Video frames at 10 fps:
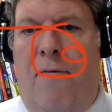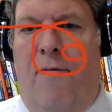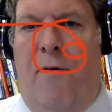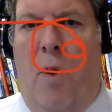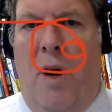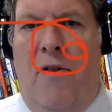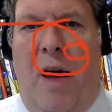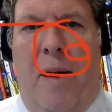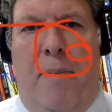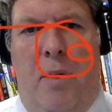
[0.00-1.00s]
for
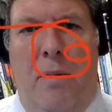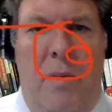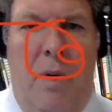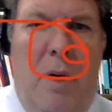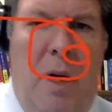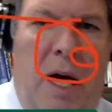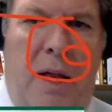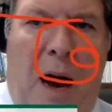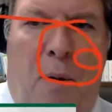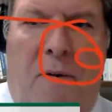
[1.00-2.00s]
example, and
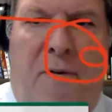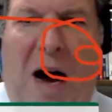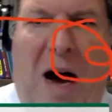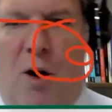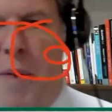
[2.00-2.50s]
that will follow